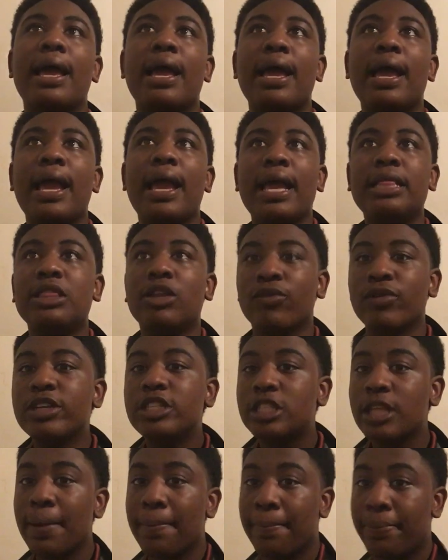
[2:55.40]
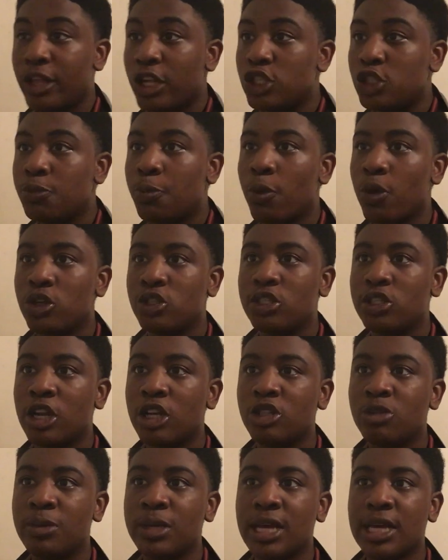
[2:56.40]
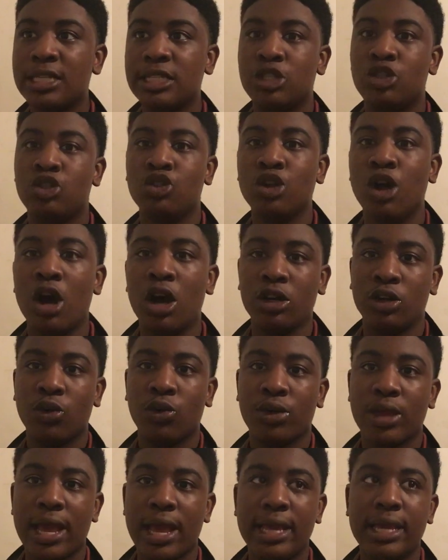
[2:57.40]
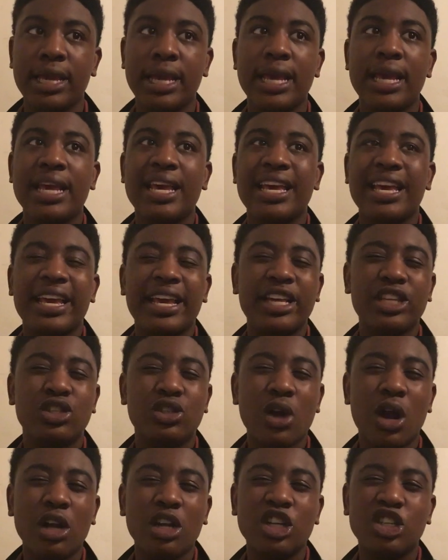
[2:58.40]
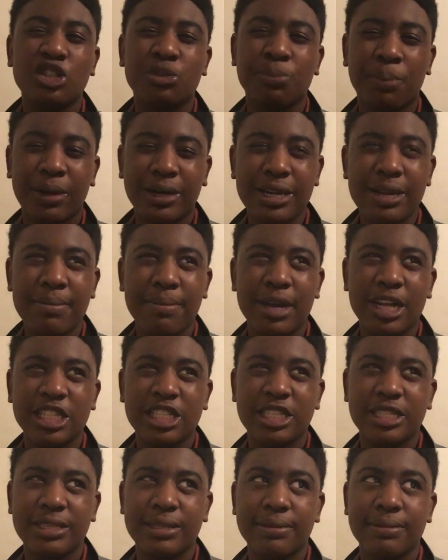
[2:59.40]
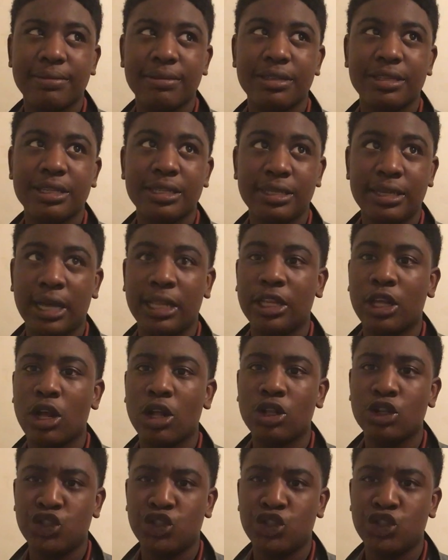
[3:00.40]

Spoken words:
And the reason that Bloodsport is there is because his daughter, okay? His daughter is pretty much gonna go to